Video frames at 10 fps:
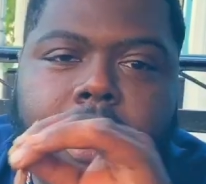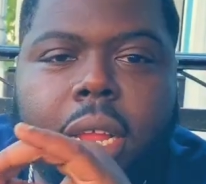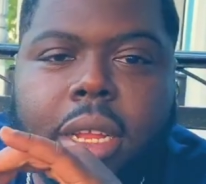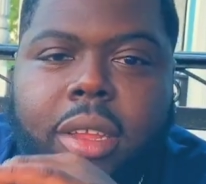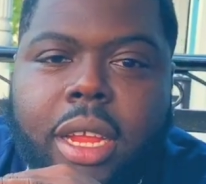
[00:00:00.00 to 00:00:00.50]

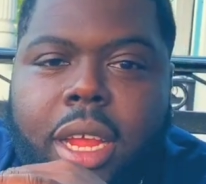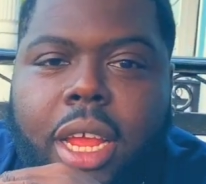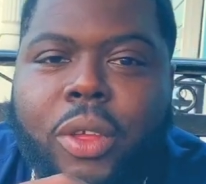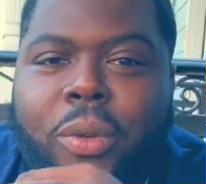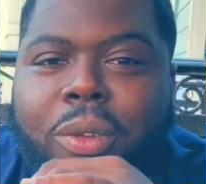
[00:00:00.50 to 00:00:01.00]
Now take it
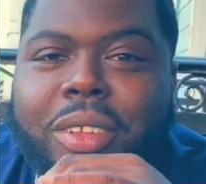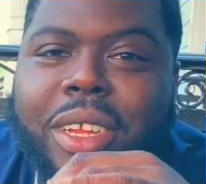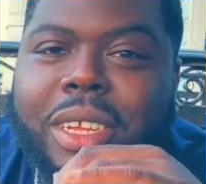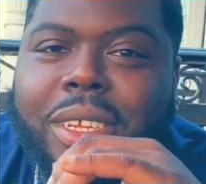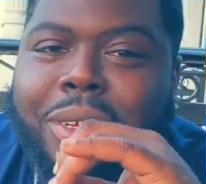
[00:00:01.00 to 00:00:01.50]
how you want to
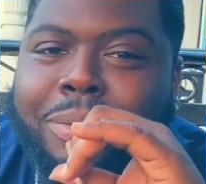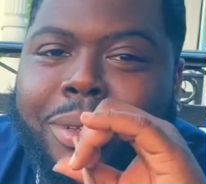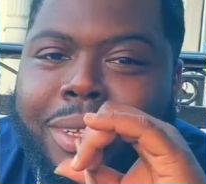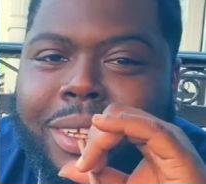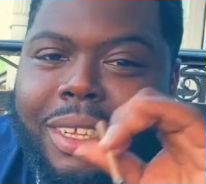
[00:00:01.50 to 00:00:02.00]
take it, yeah,
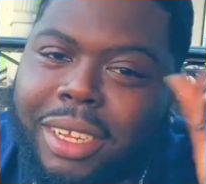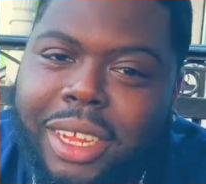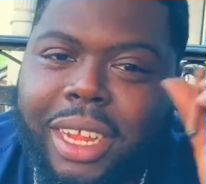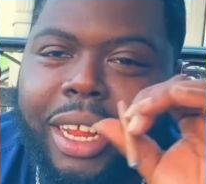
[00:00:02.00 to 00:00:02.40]
but right.